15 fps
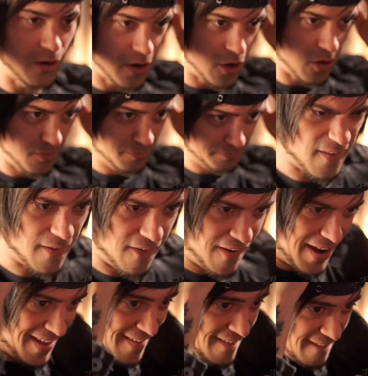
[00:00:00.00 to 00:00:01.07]
You know. All
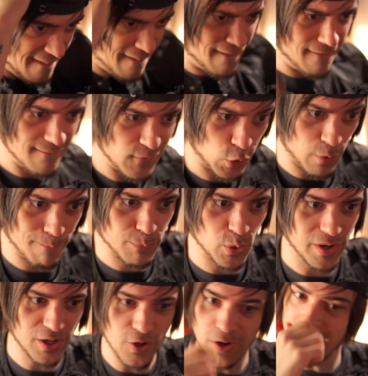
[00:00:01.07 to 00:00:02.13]
right, looking
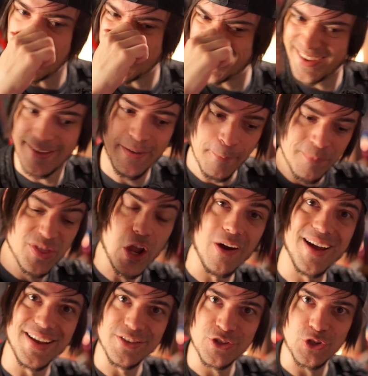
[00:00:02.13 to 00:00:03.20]
pretty good. All
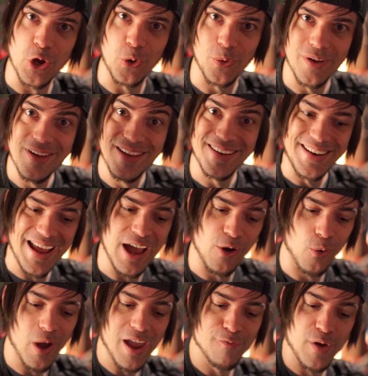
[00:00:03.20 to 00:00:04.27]
right, so
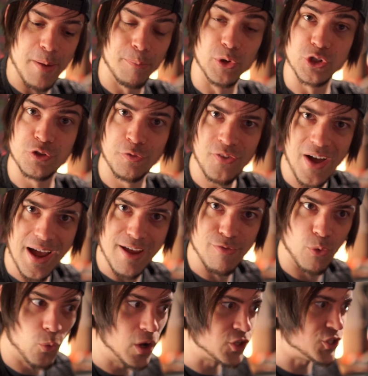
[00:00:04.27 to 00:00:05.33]
now if I push
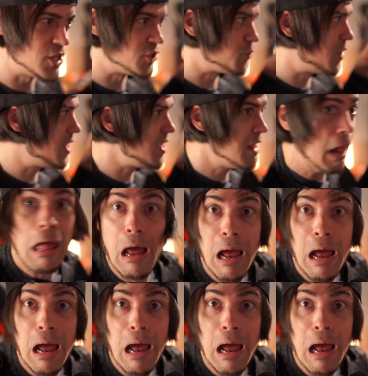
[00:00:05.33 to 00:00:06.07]
five, watch this. Ready?